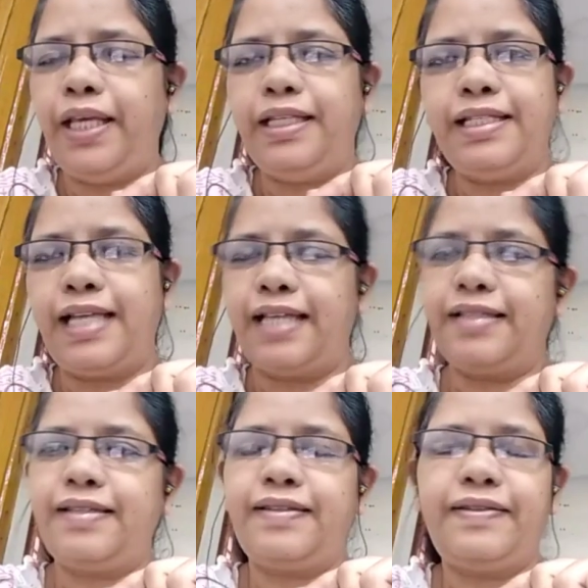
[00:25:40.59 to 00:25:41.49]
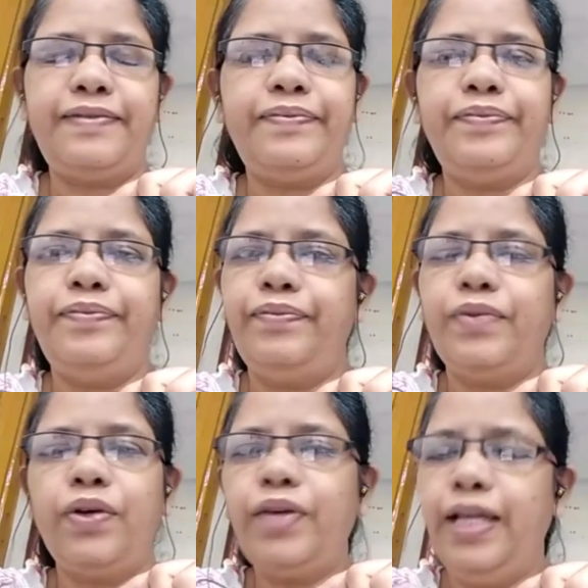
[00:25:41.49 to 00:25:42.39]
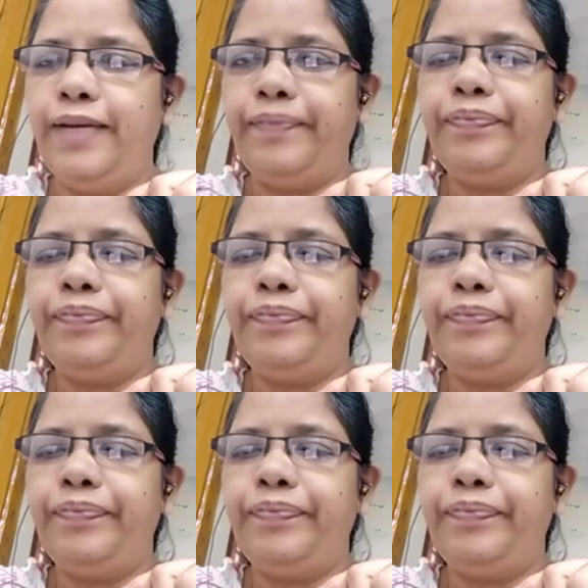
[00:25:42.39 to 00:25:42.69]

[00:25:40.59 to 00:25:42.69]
paying tax. Okay.